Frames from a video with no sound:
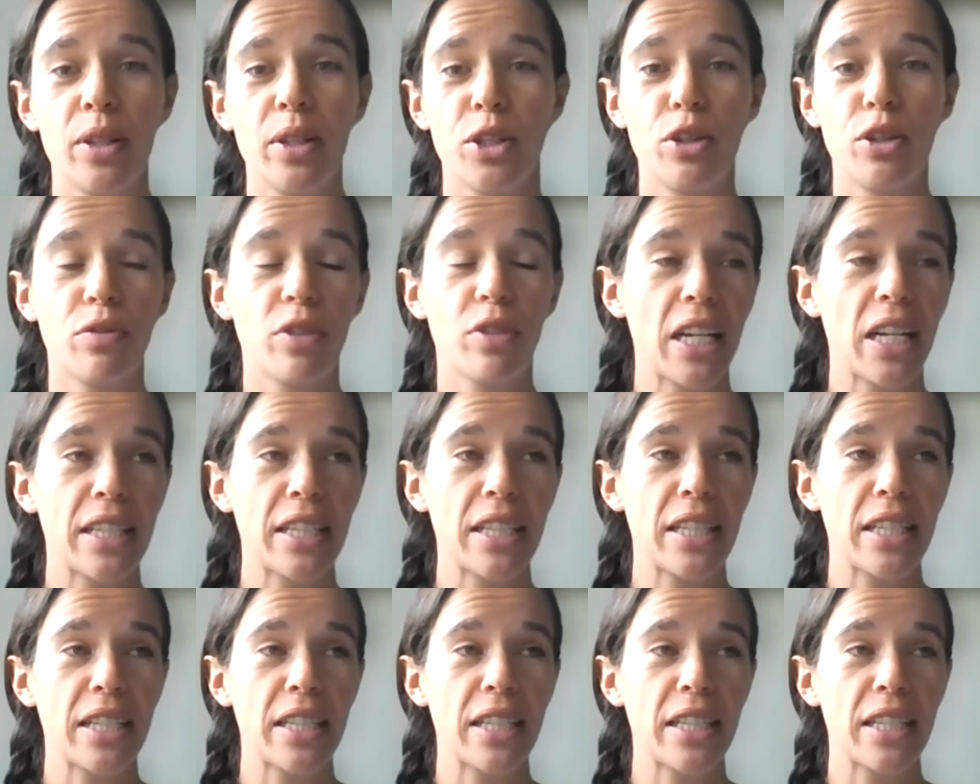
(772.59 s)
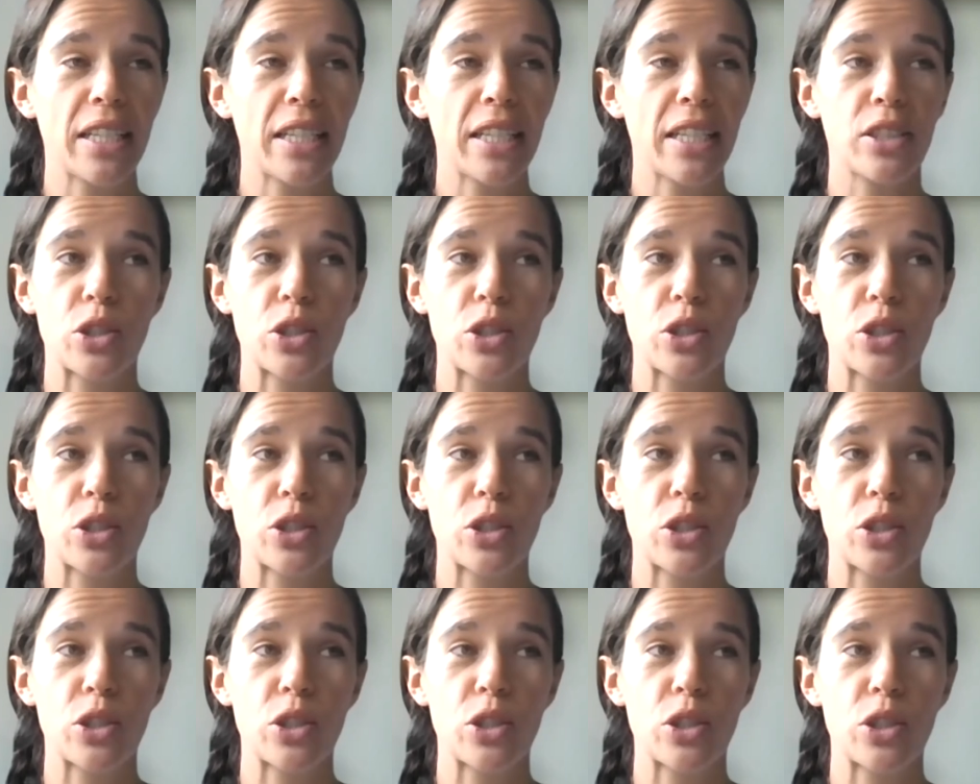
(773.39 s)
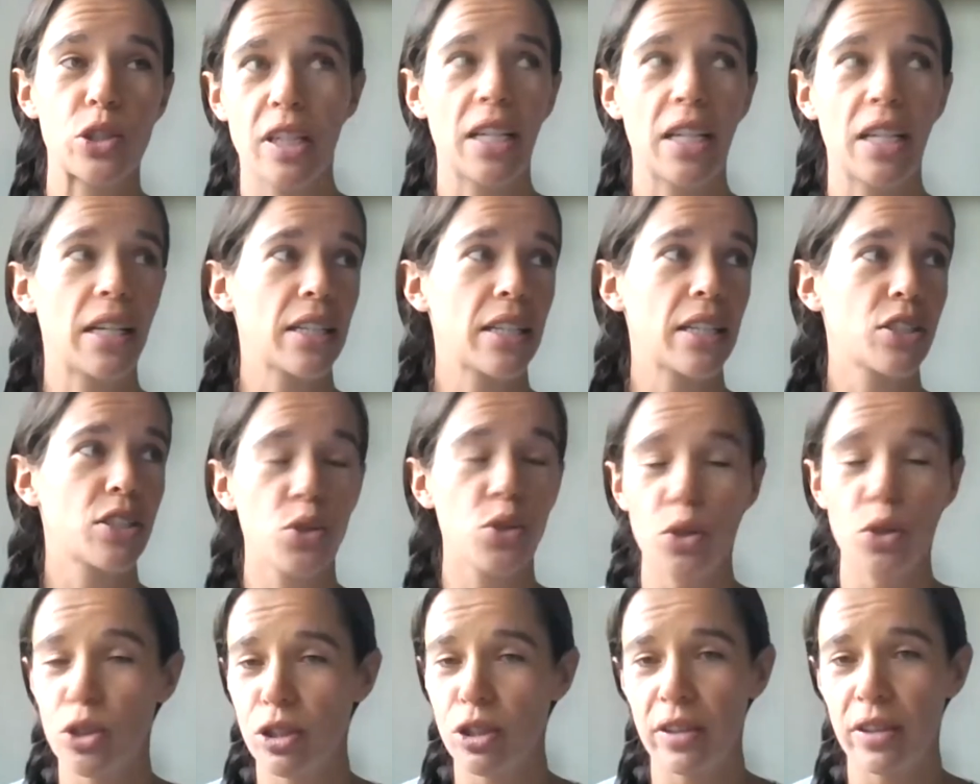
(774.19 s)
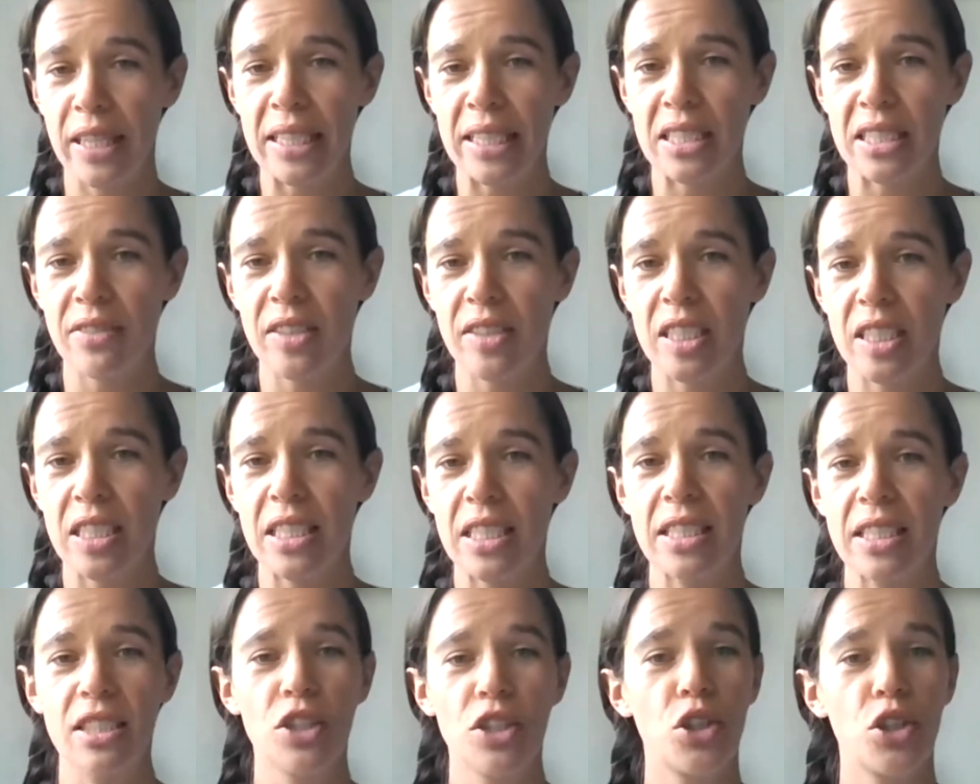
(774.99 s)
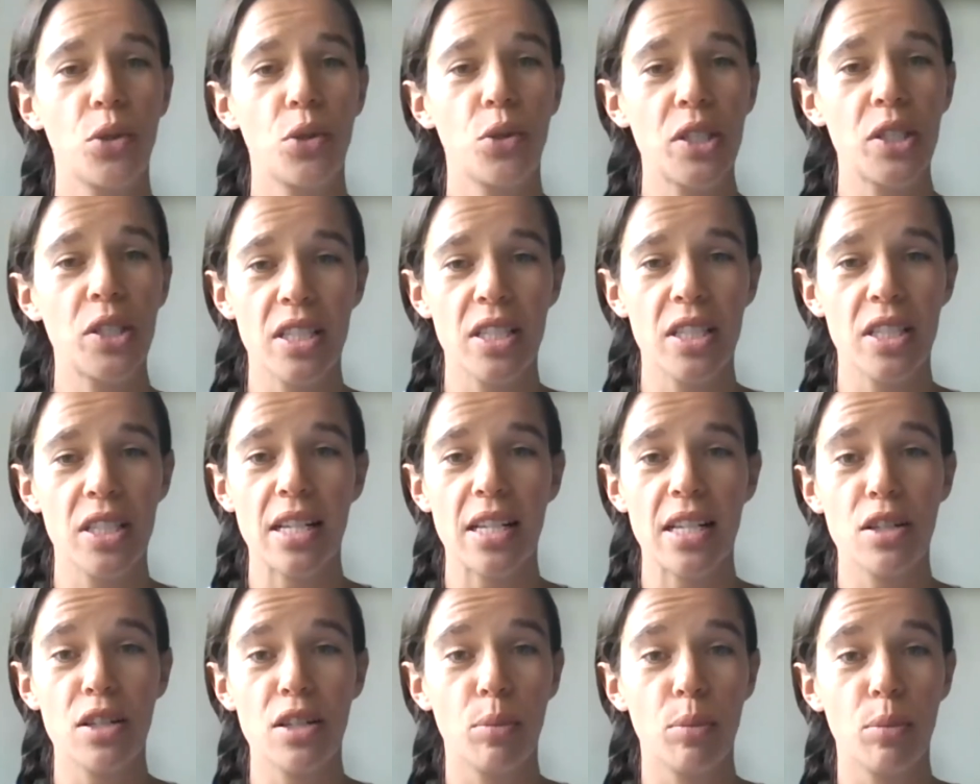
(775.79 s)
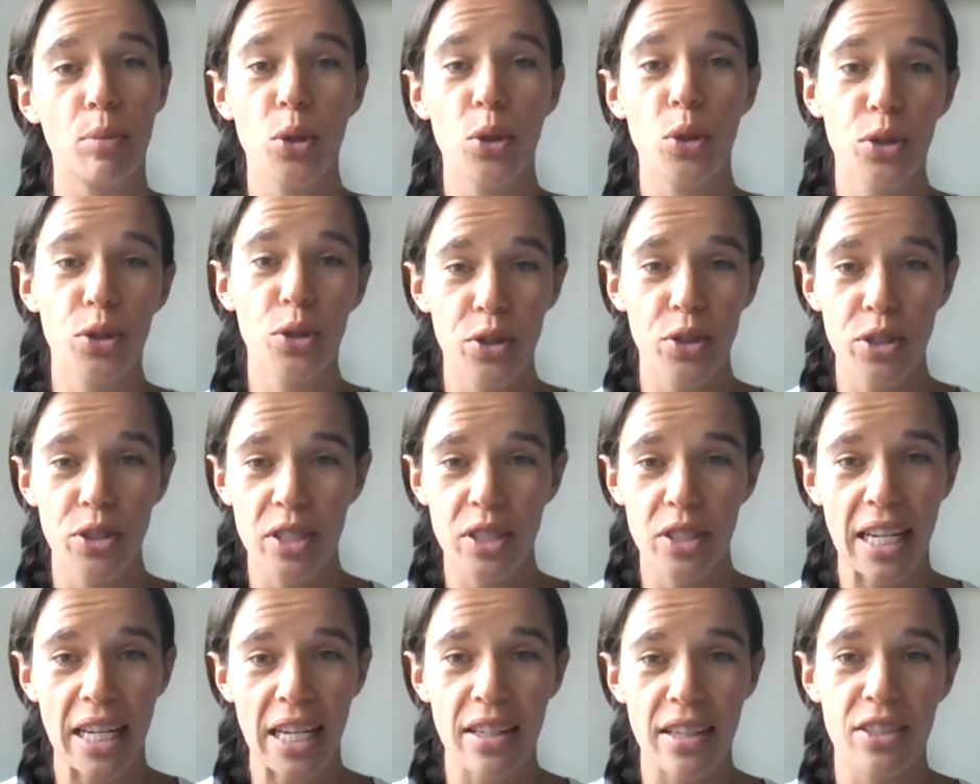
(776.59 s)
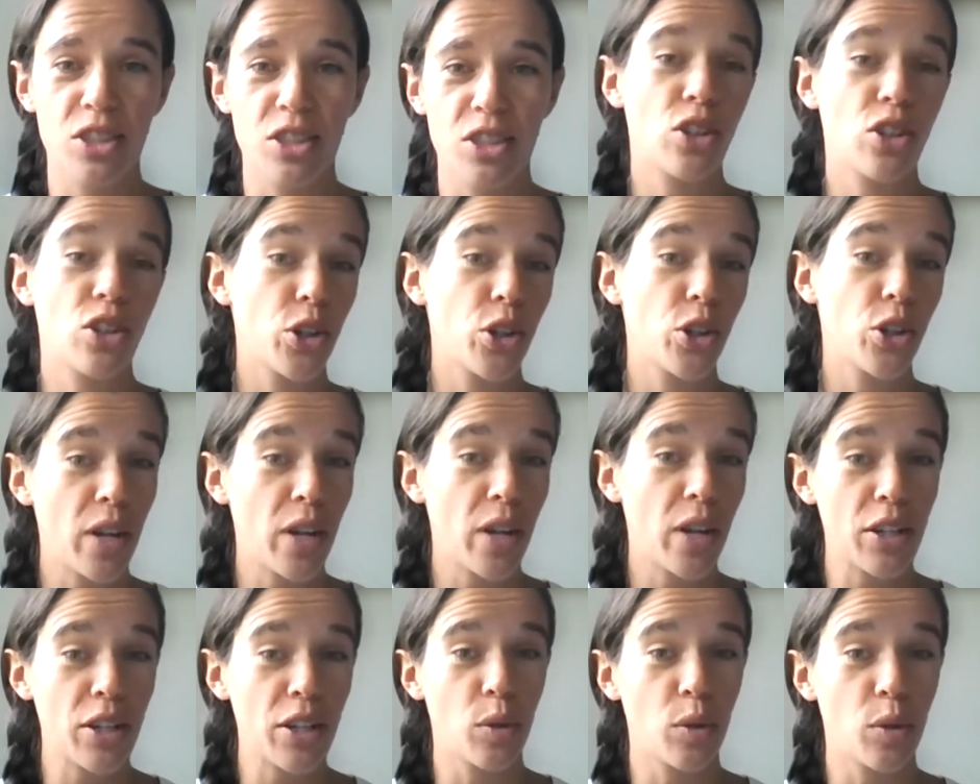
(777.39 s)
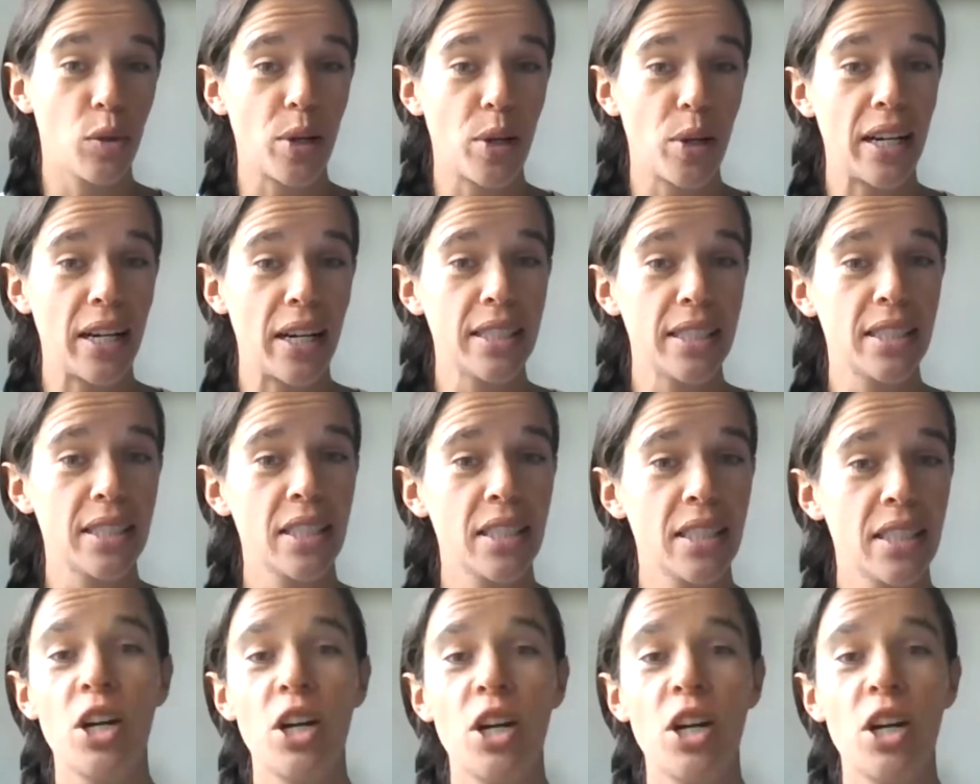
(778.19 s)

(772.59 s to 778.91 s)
you've collected all your fact sheets, you've collected all your activities, and you want to send them all through together so that you get your prize,